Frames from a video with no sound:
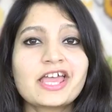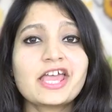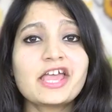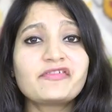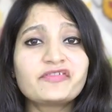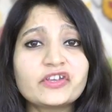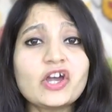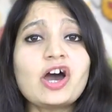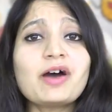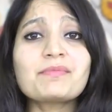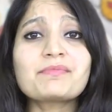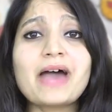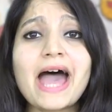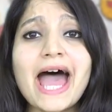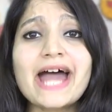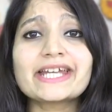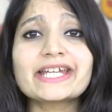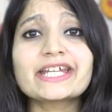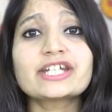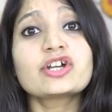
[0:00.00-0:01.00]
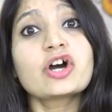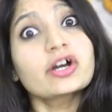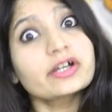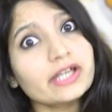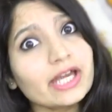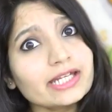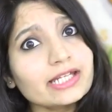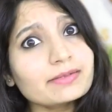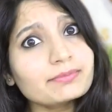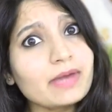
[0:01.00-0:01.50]
If you're married or
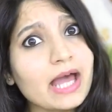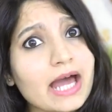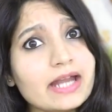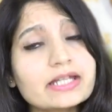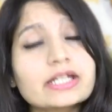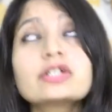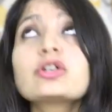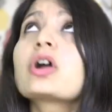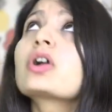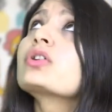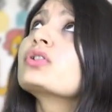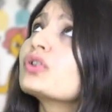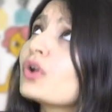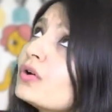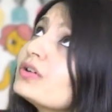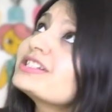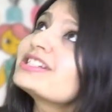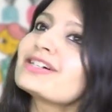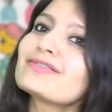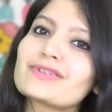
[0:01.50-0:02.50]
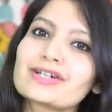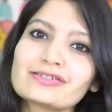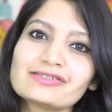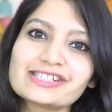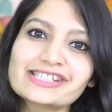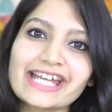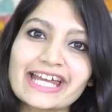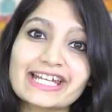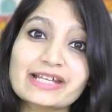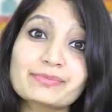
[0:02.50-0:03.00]
getting married or know someone who's
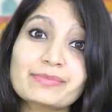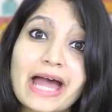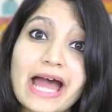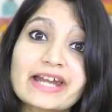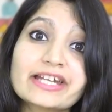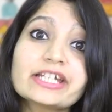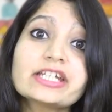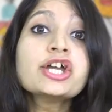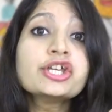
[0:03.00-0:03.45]
getting married,